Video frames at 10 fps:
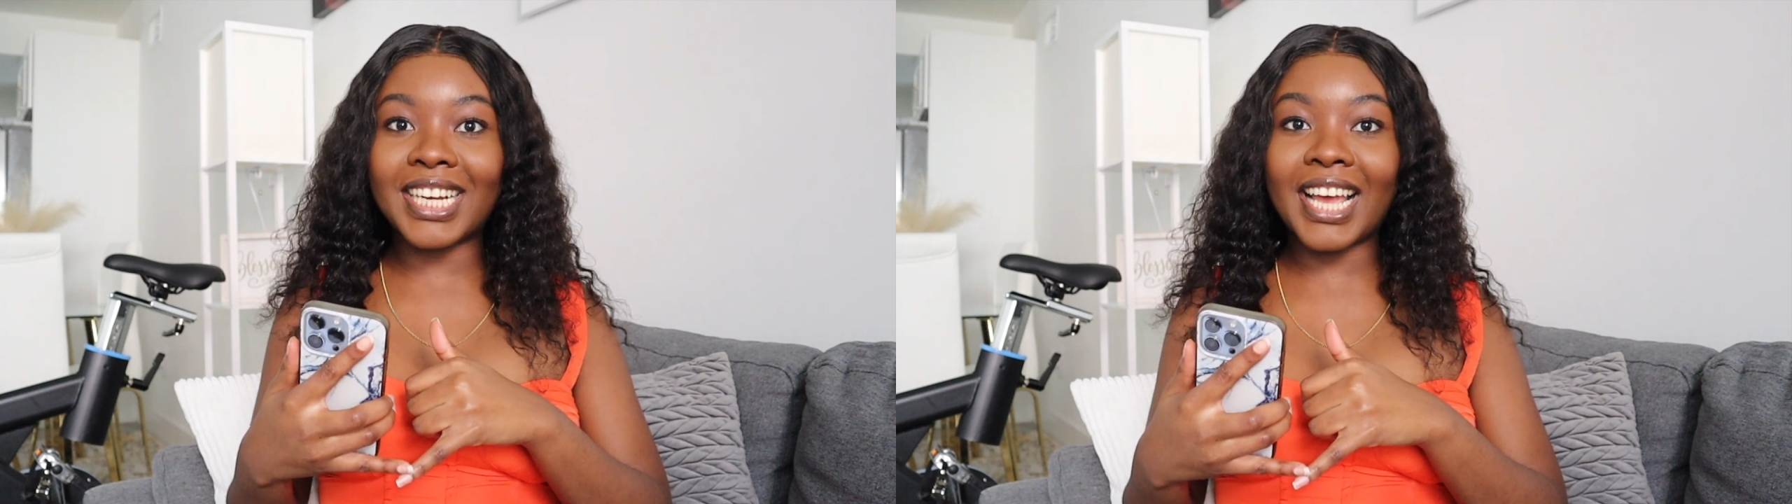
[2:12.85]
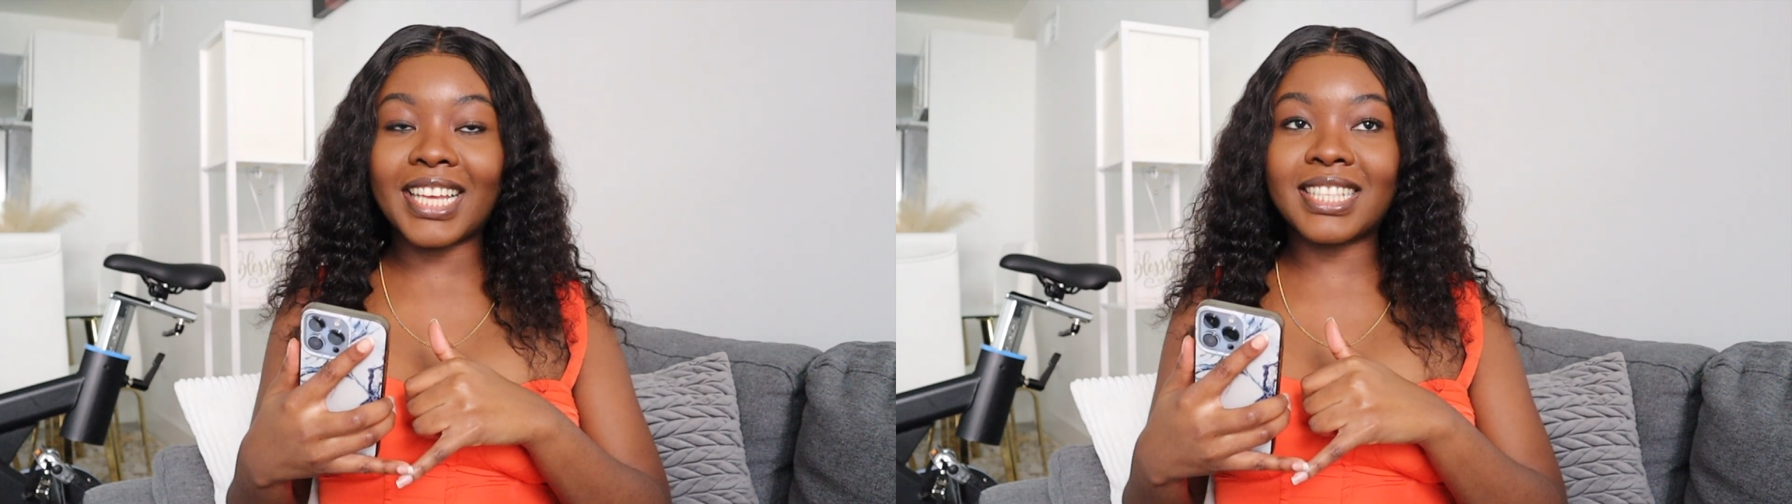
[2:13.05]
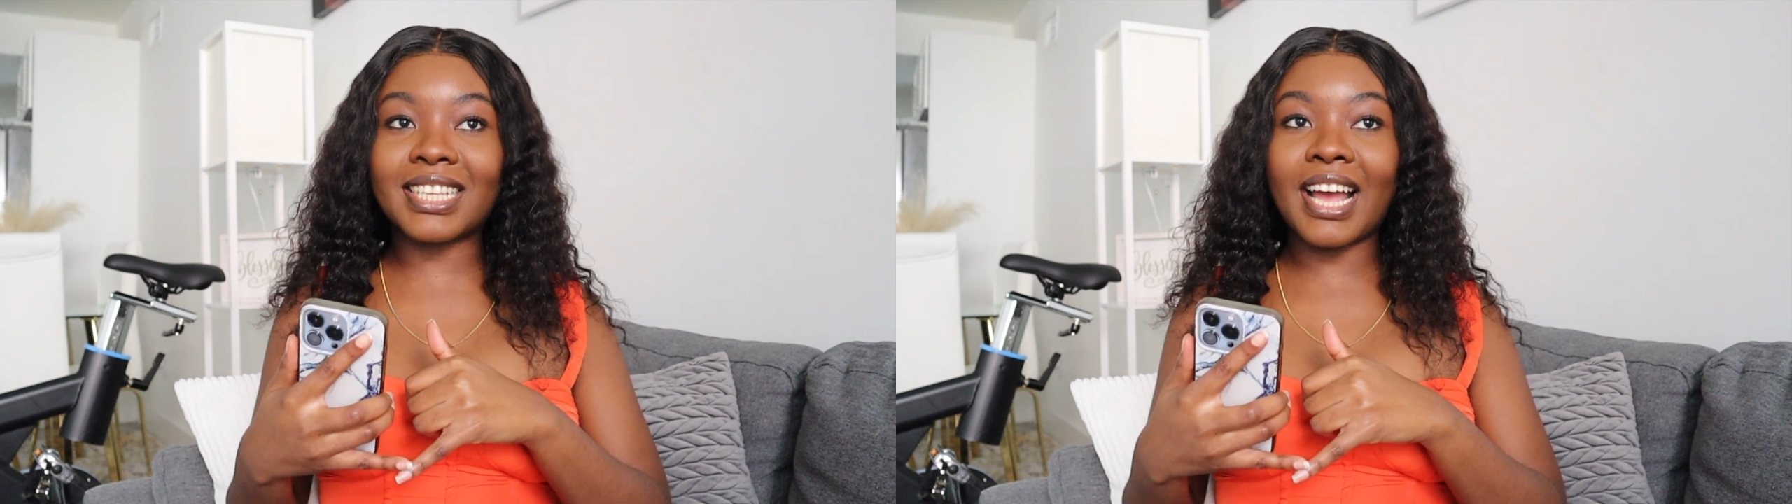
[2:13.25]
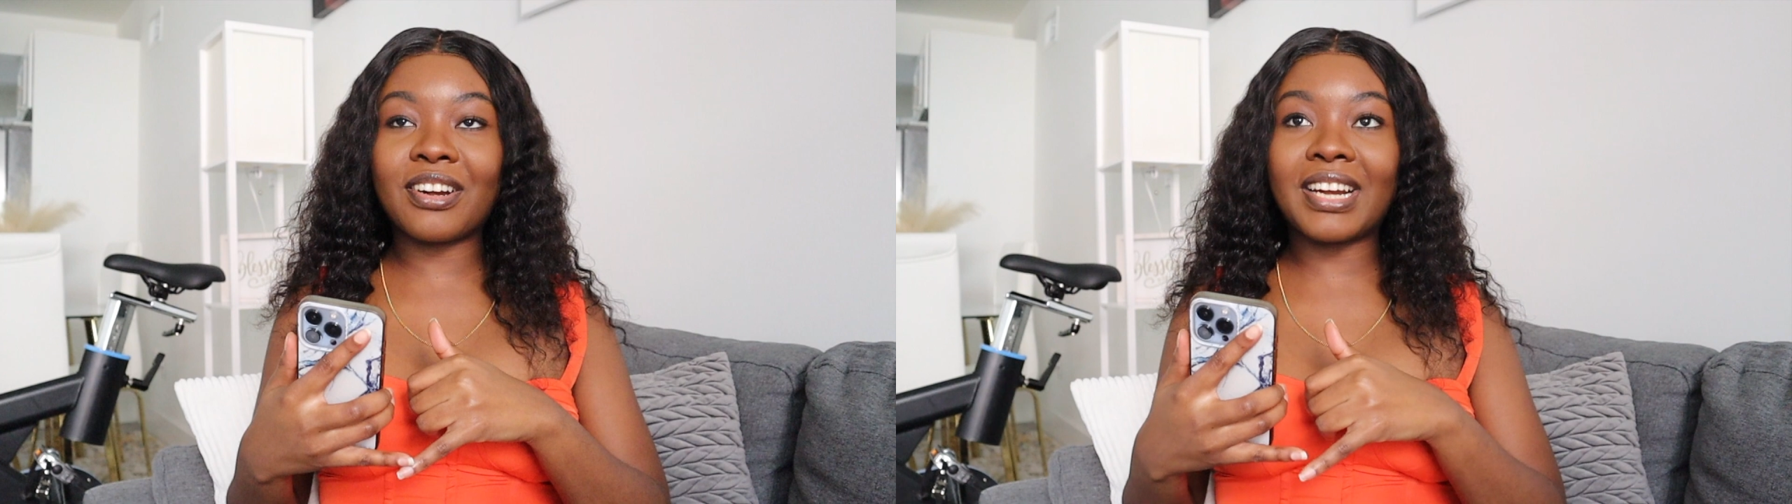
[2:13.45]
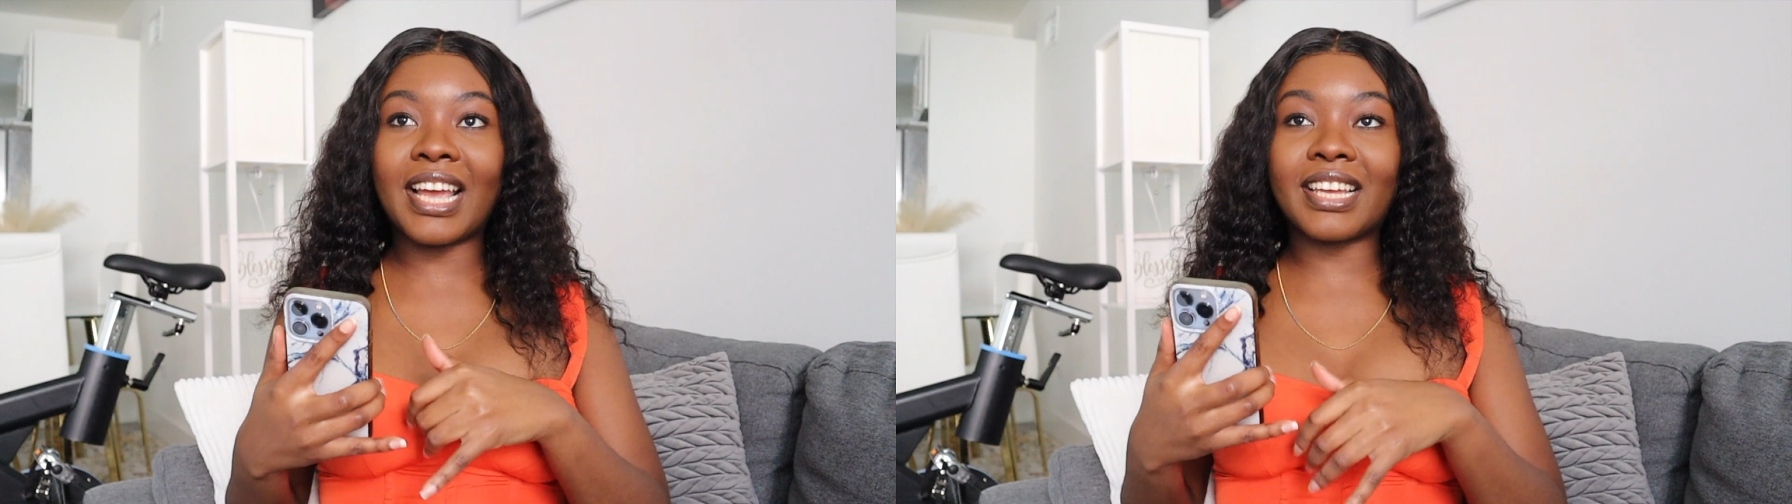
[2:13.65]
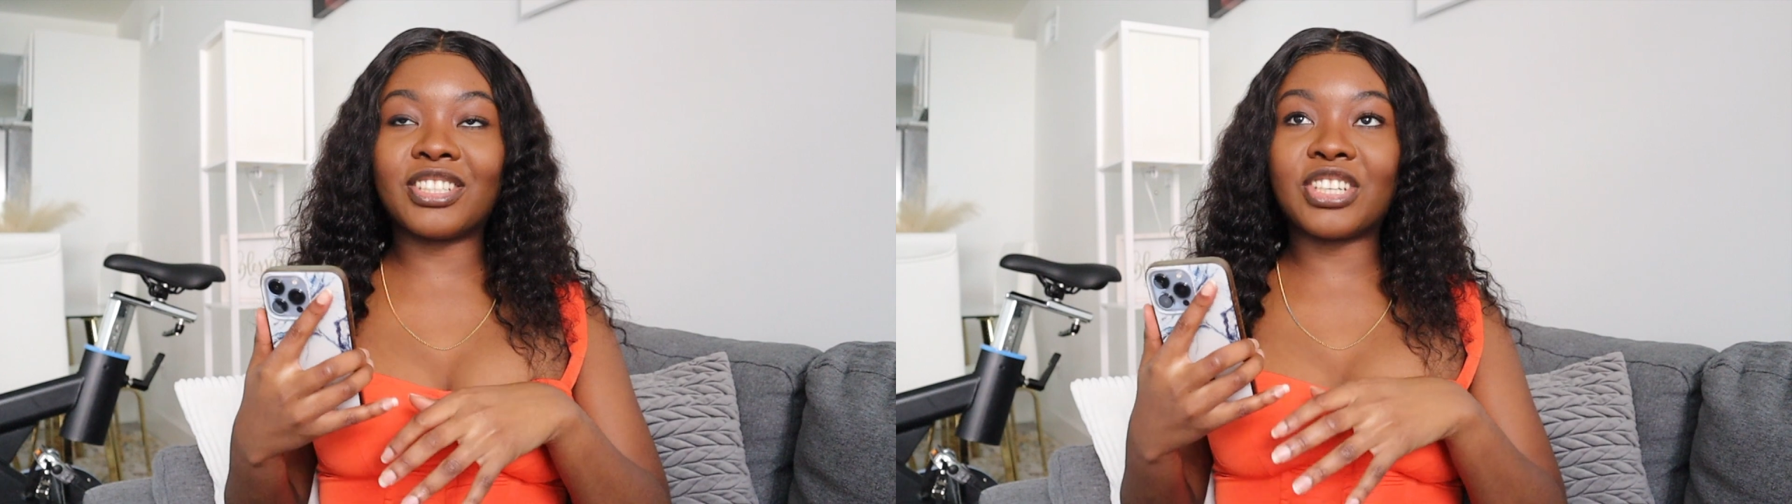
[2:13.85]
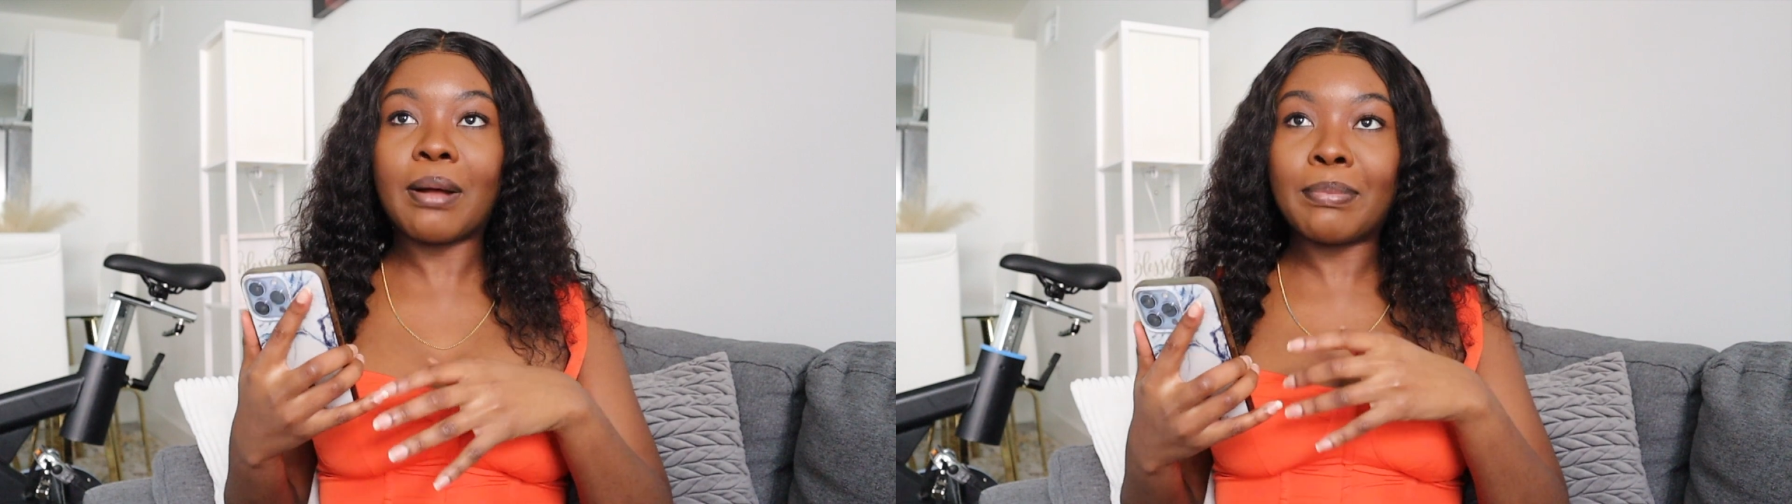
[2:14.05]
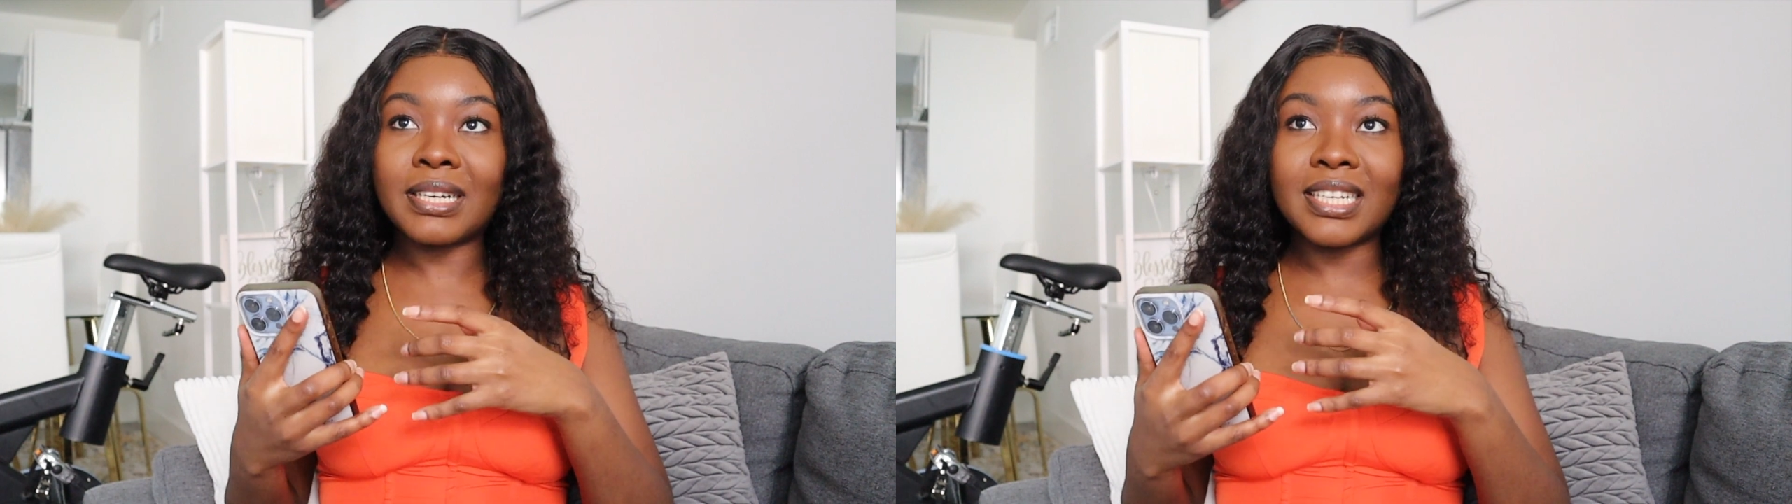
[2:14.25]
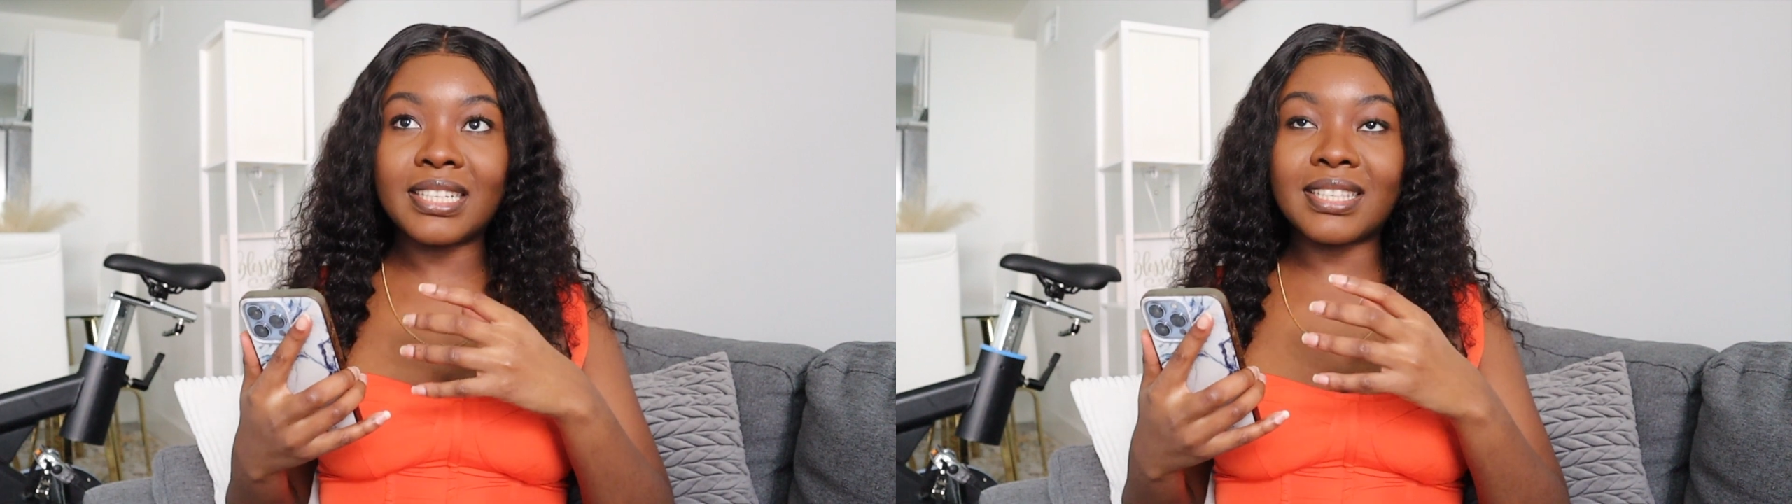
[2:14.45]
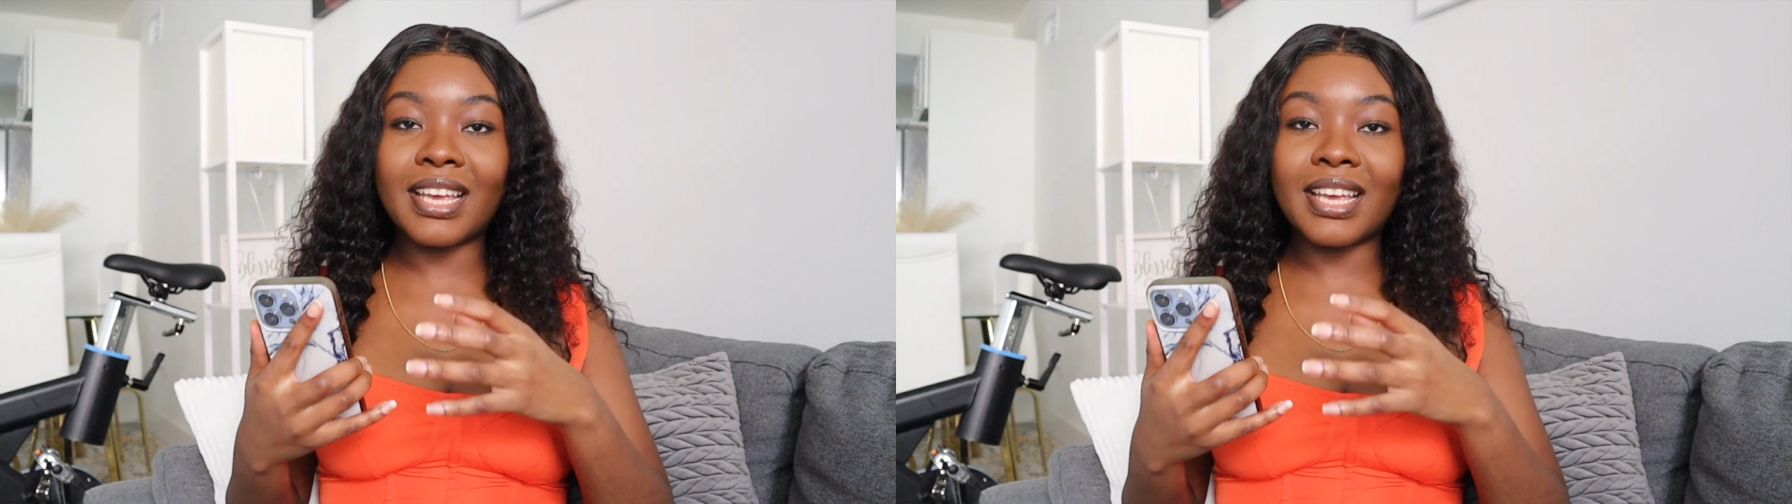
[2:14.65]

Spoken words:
Like it's kind of like a Japanese